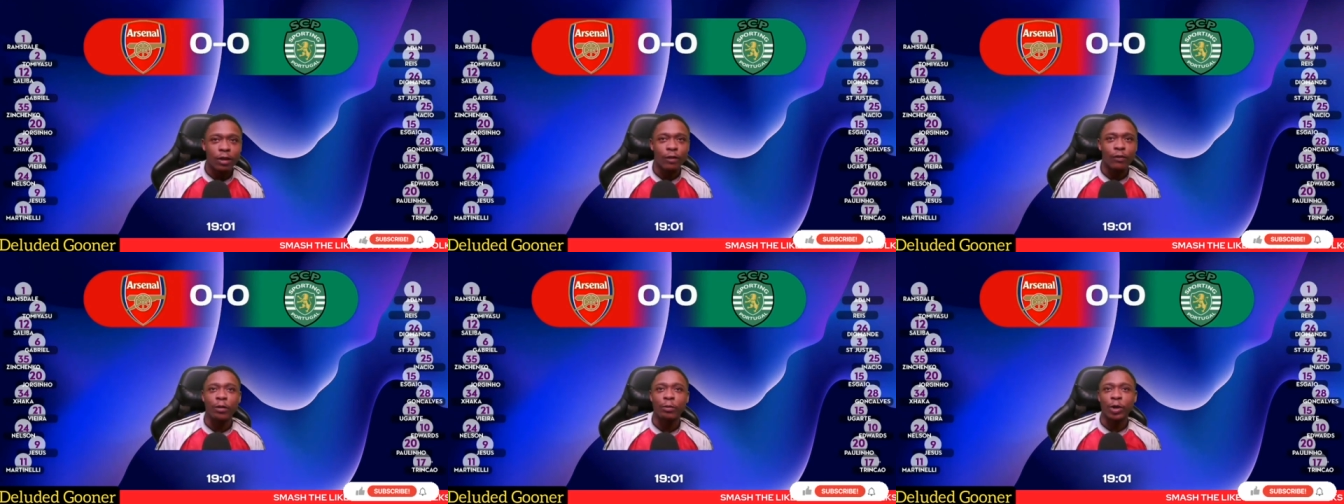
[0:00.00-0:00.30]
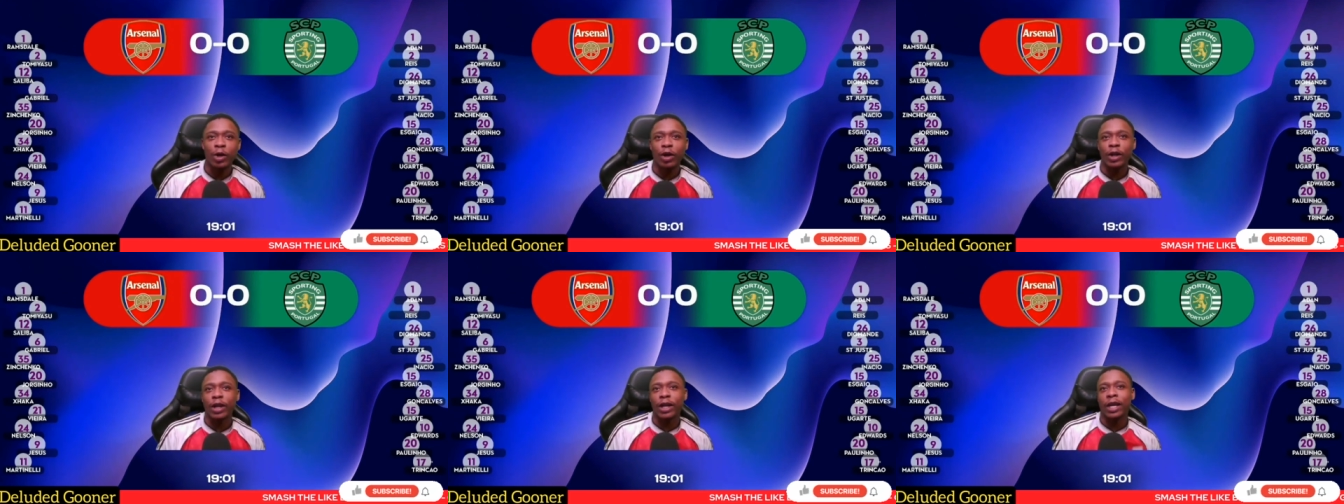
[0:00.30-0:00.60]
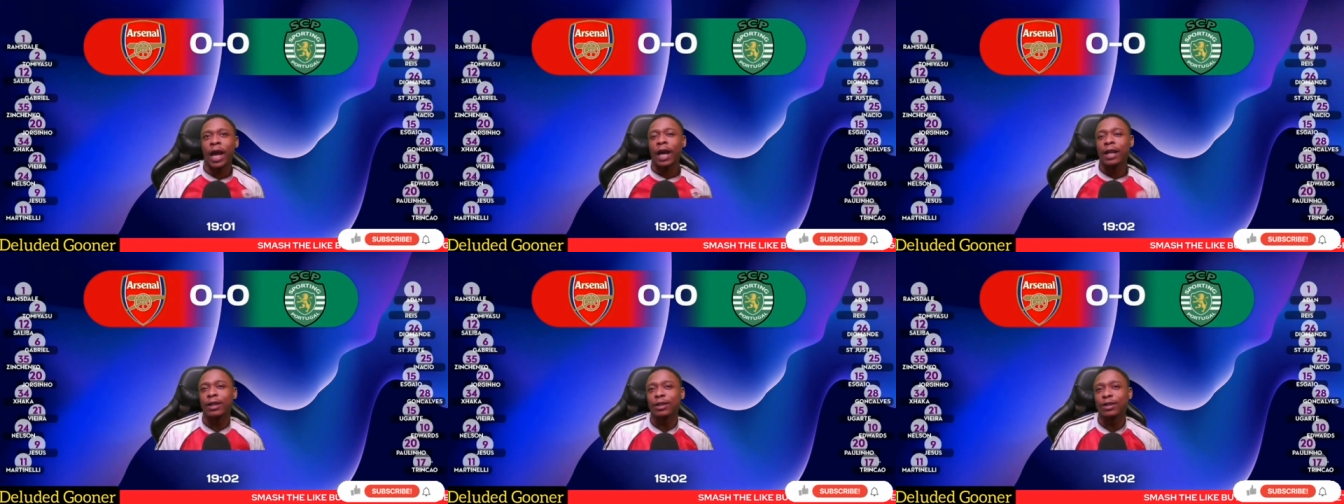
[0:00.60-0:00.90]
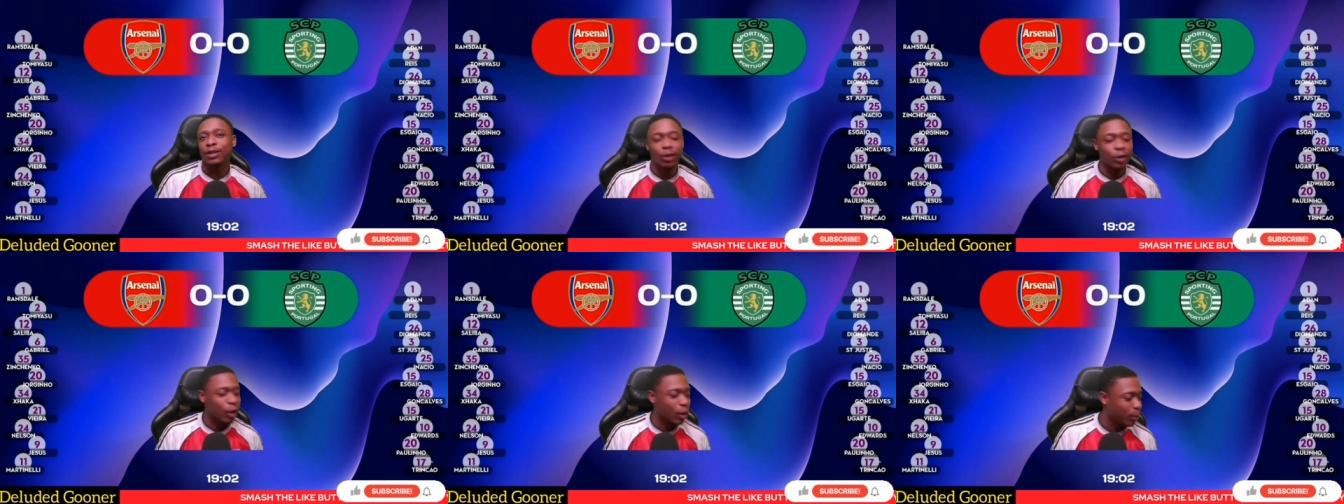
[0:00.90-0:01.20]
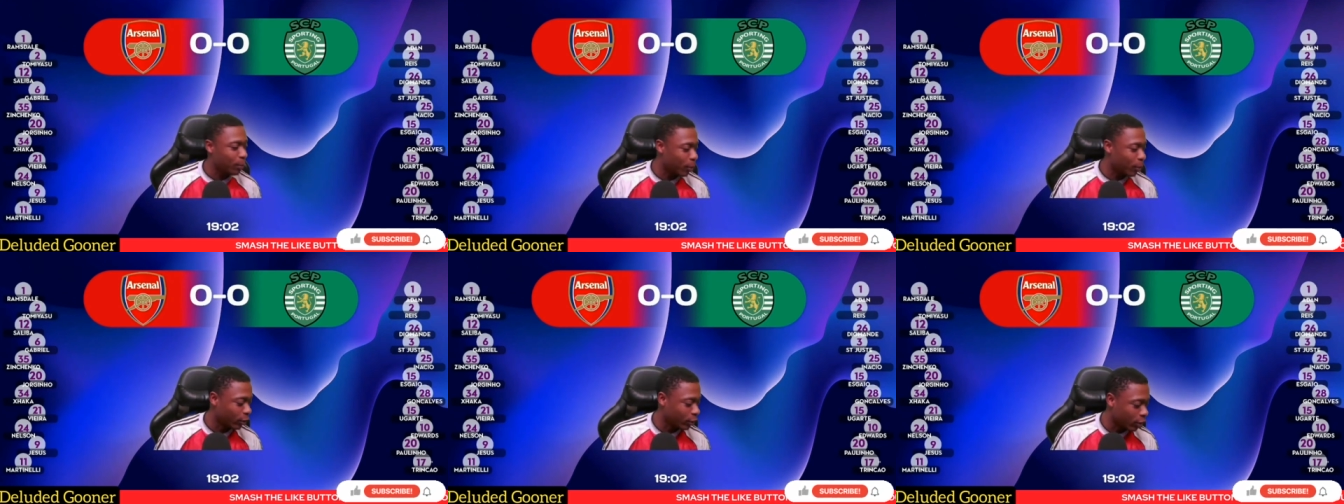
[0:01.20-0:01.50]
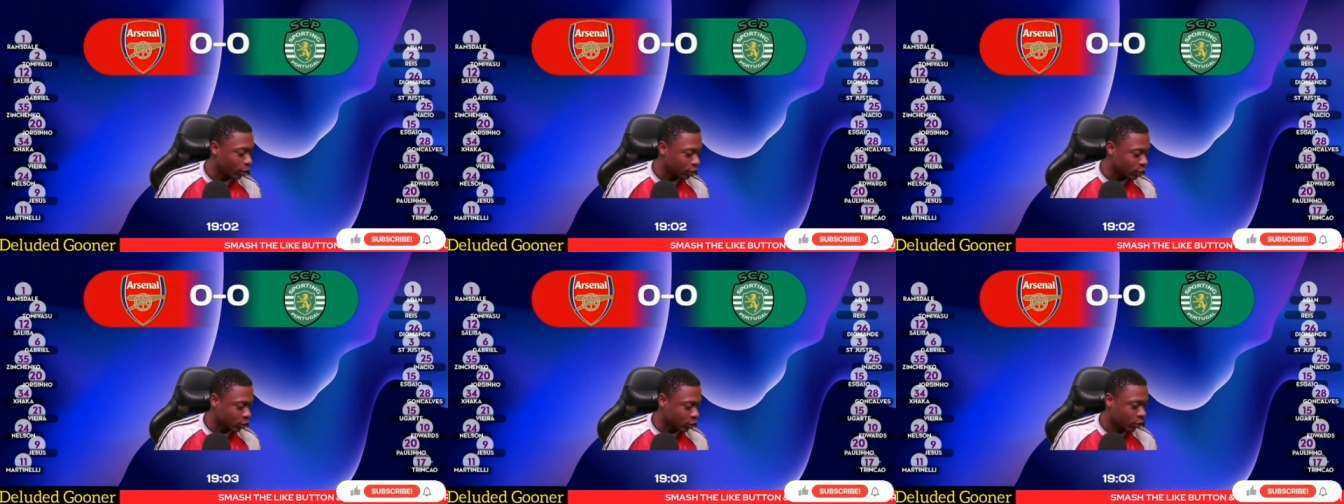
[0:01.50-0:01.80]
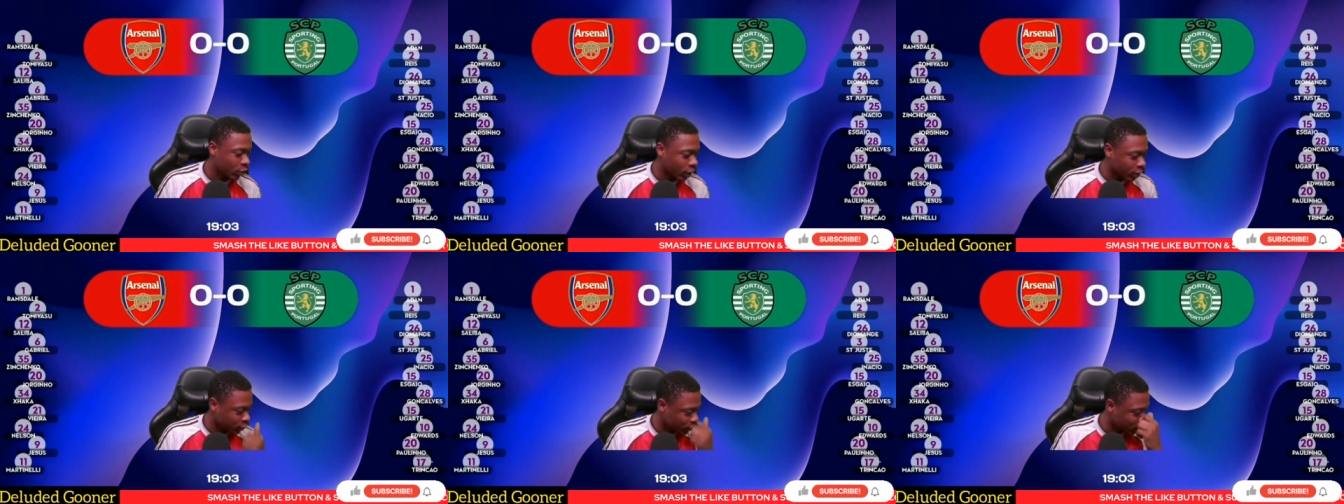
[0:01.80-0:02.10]
You think we got the cannons on our on our
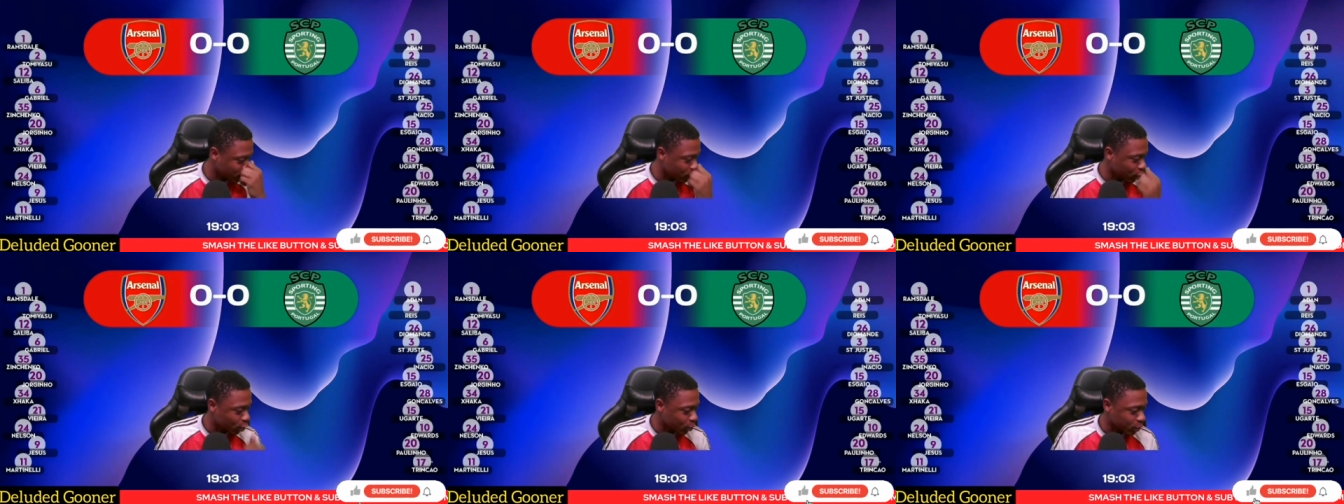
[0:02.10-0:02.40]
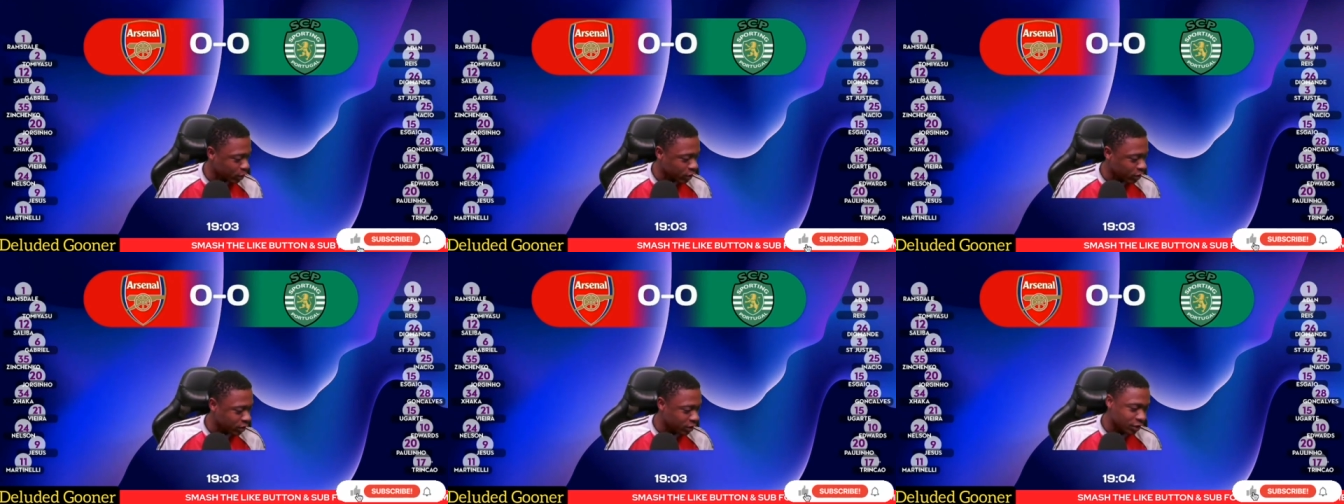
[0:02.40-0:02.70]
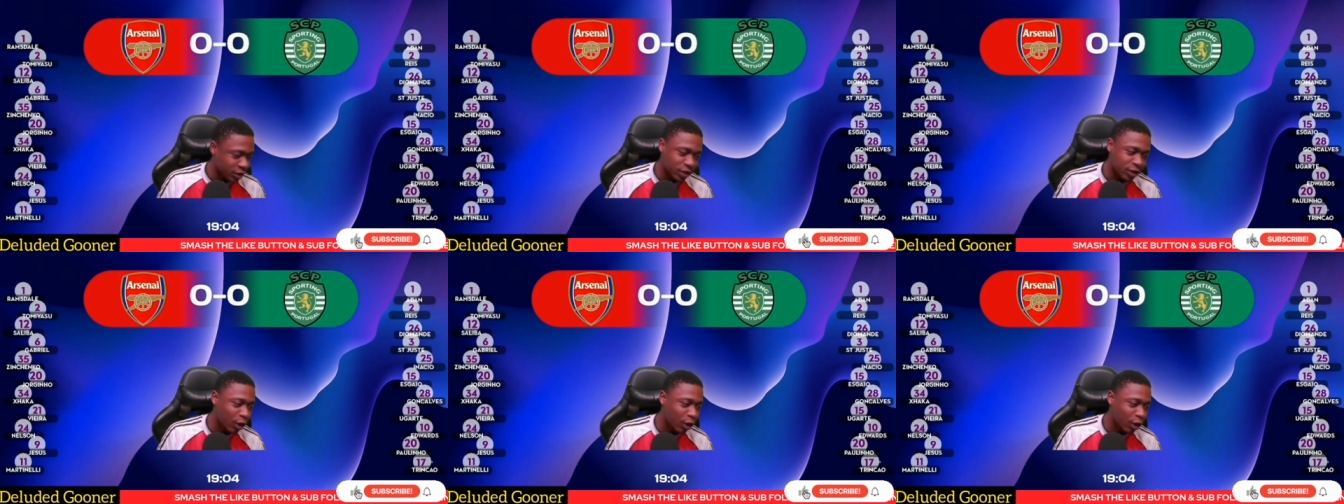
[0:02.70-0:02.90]
crest for no reason?